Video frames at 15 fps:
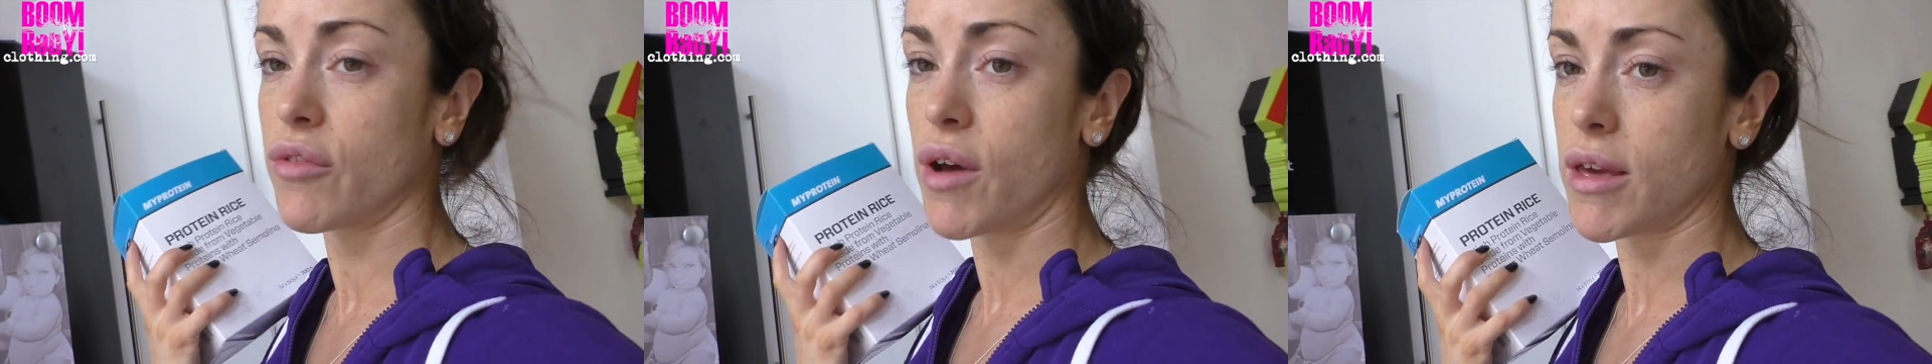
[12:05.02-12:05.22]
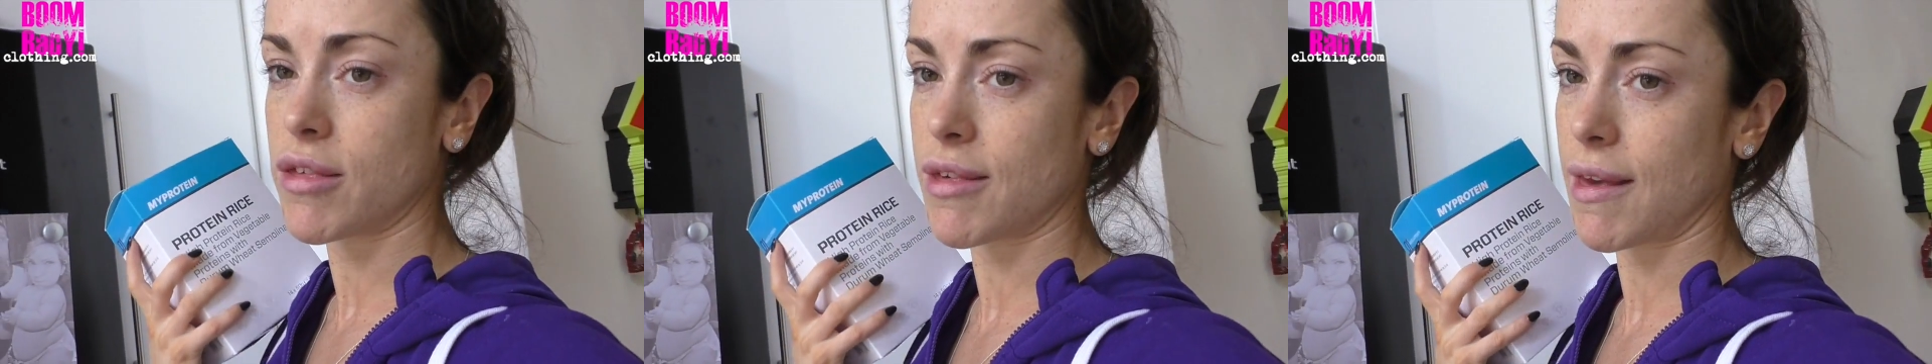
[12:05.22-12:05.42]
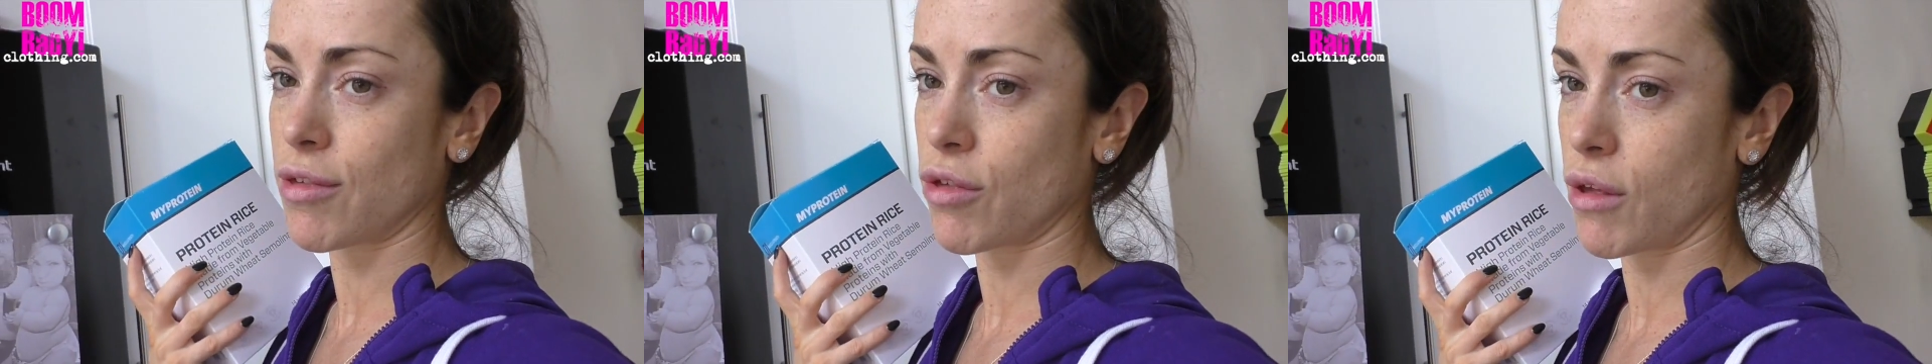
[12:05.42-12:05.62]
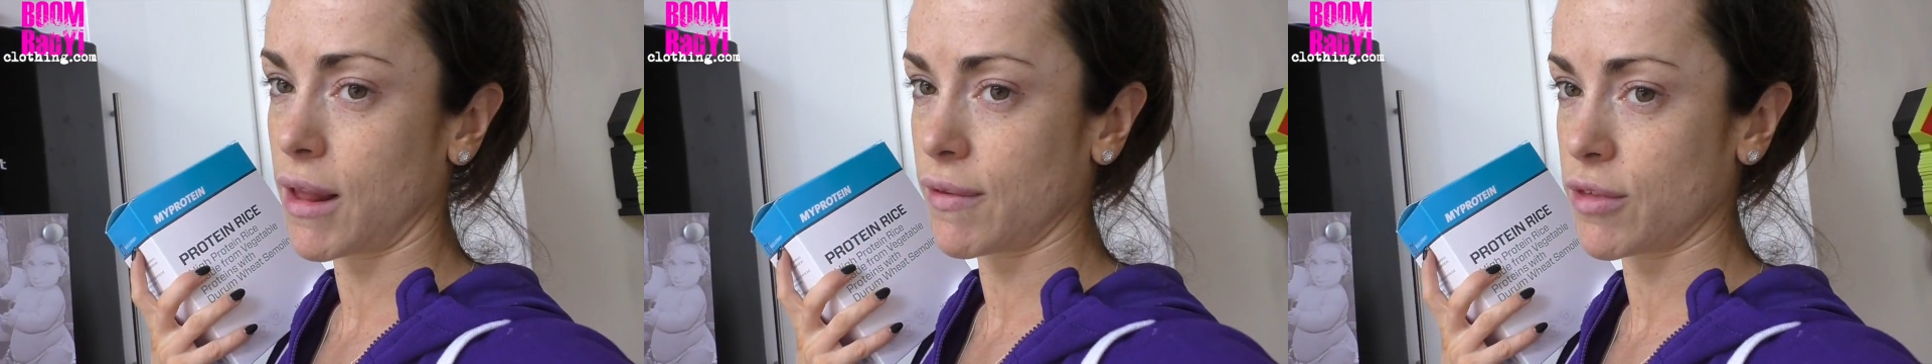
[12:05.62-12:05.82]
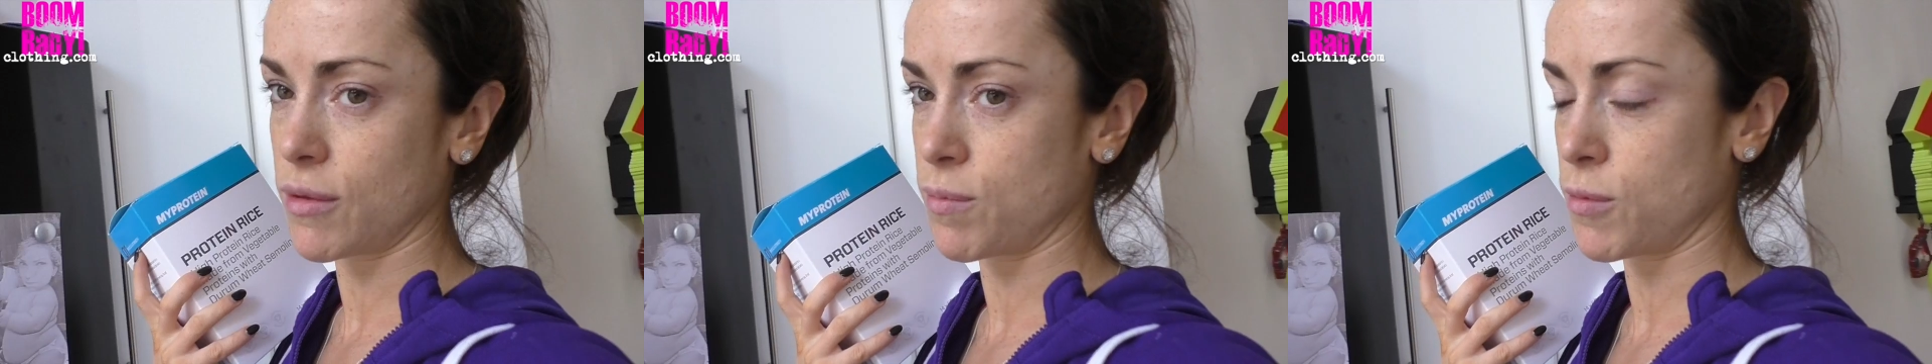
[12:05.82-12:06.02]
the rice yet, so I'll
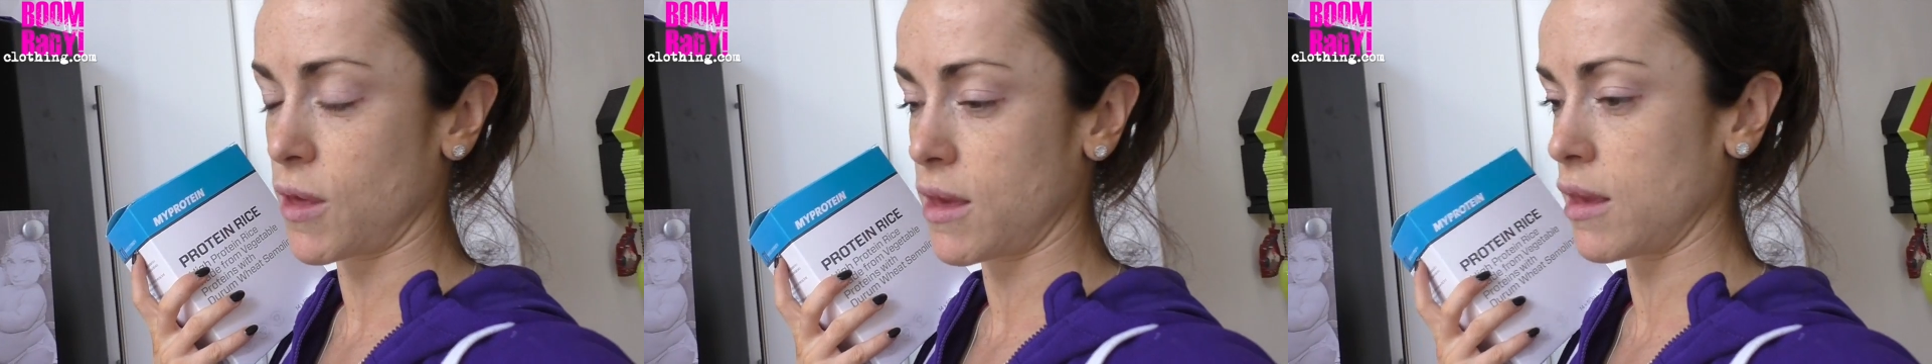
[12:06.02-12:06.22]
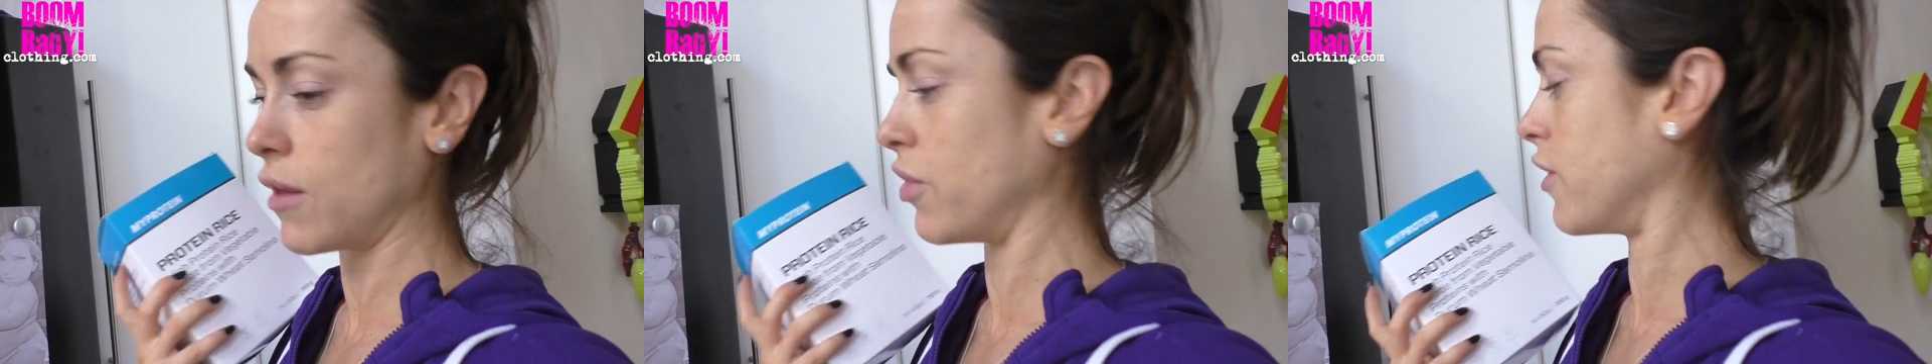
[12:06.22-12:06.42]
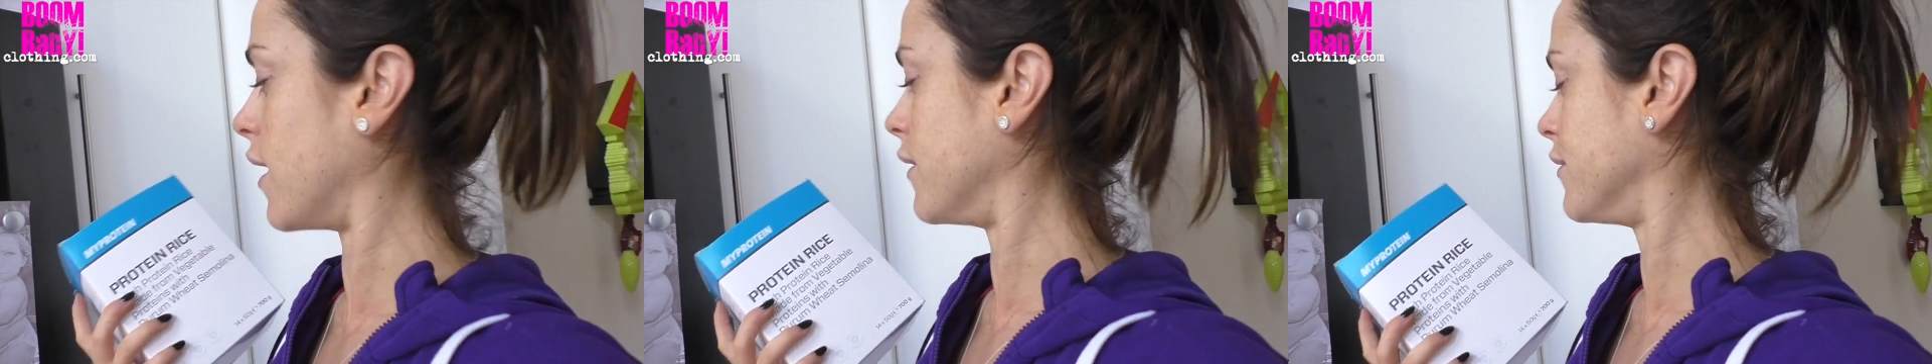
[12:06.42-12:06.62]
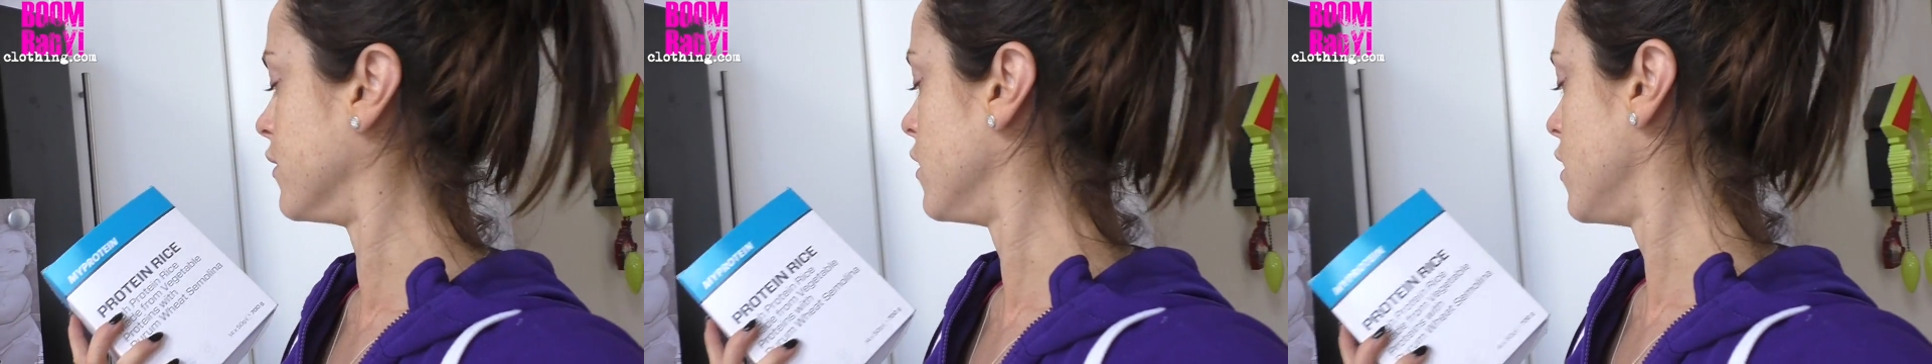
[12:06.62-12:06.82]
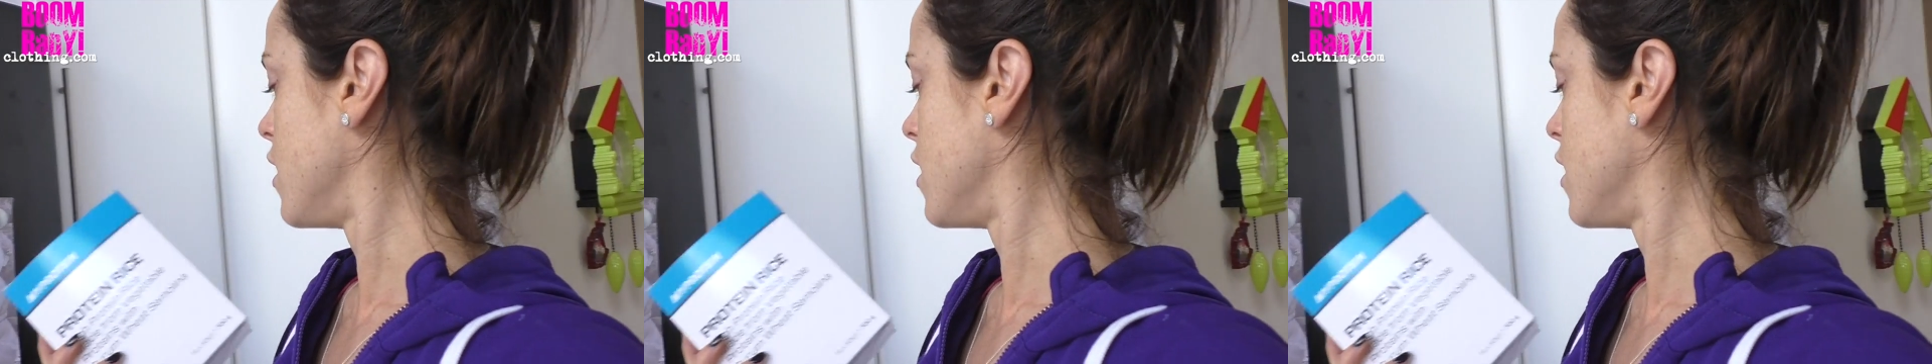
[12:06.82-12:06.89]
have to update you on that.